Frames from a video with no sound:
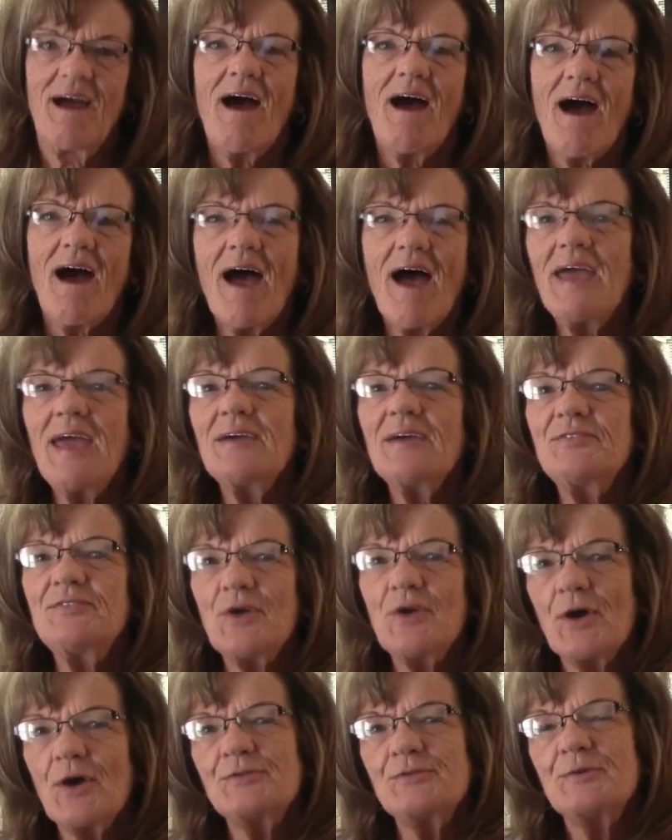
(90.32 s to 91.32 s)
I have
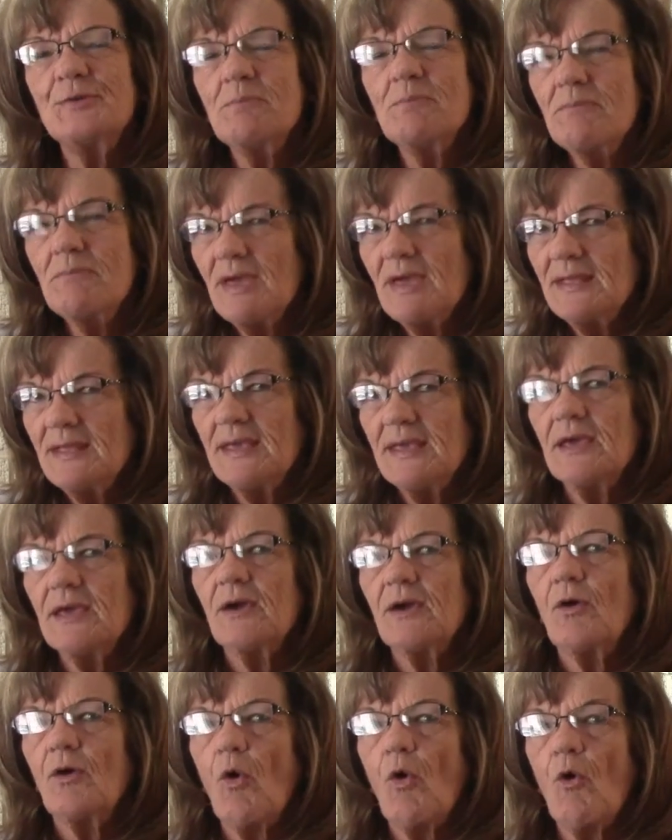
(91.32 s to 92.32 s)
talked to
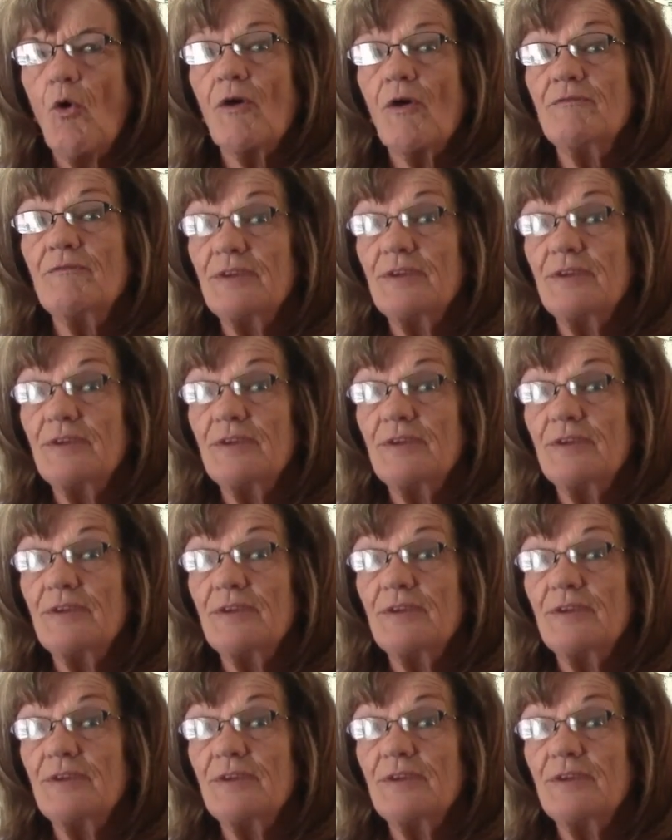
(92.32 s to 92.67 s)
many core